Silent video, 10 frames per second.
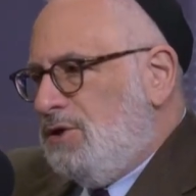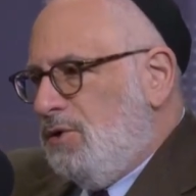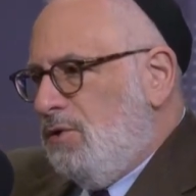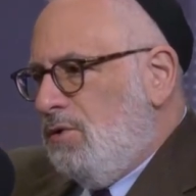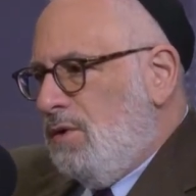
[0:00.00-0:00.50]

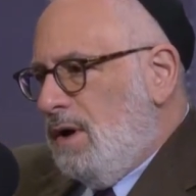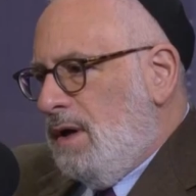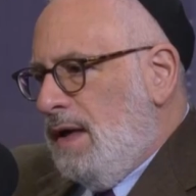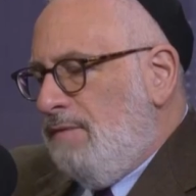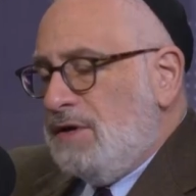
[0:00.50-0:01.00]

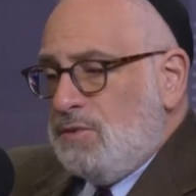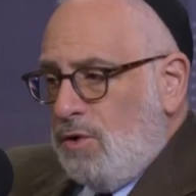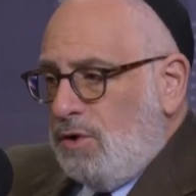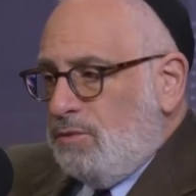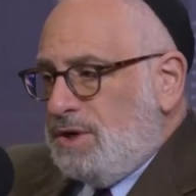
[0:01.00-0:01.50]
in this
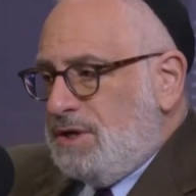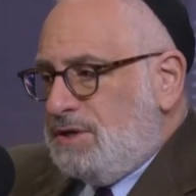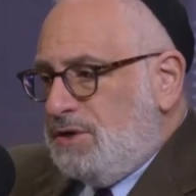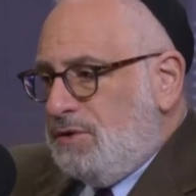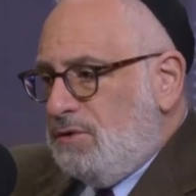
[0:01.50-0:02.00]
world, which
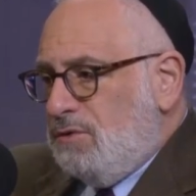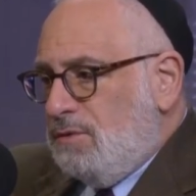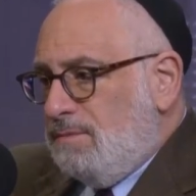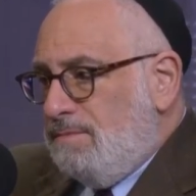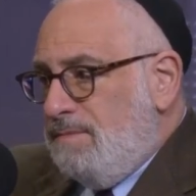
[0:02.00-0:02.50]
is
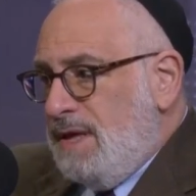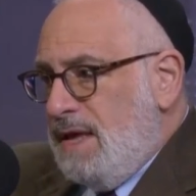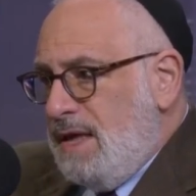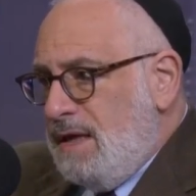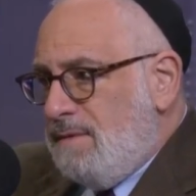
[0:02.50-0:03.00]
to
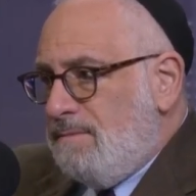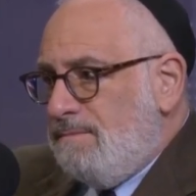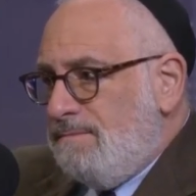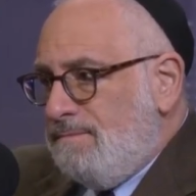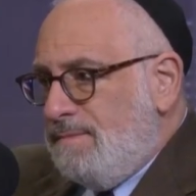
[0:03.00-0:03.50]
be
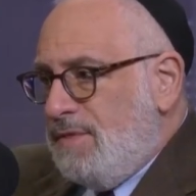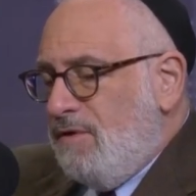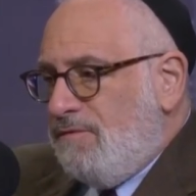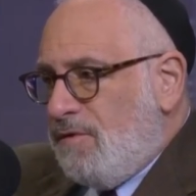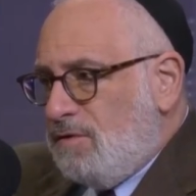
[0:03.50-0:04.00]

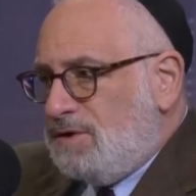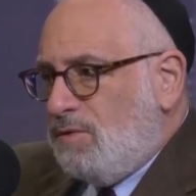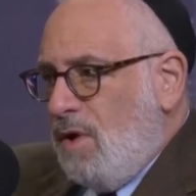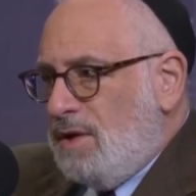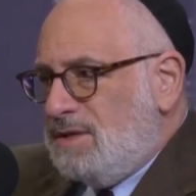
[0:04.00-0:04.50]
the first
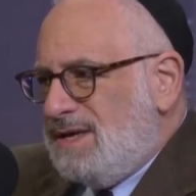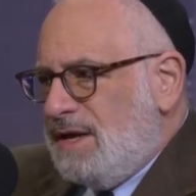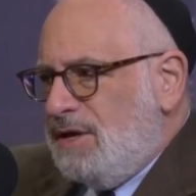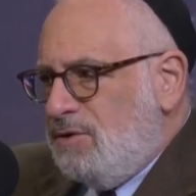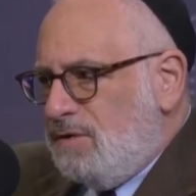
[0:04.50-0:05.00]
ones,
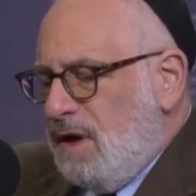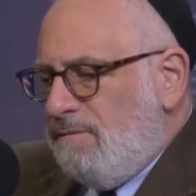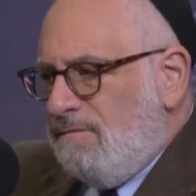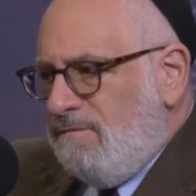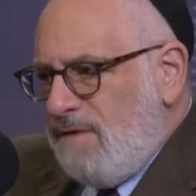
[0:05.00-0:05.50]
and
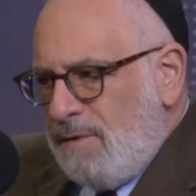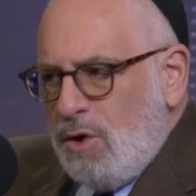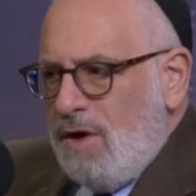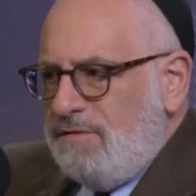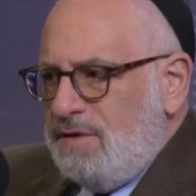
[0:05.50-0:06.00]
very
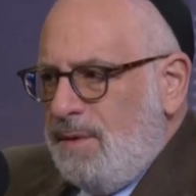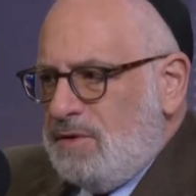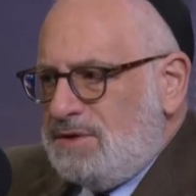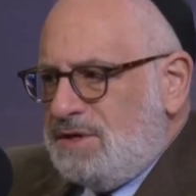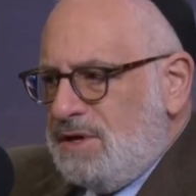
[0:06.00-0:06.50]
often the
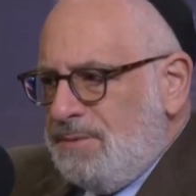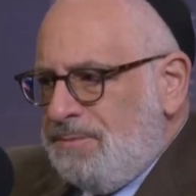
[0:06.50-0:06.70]
most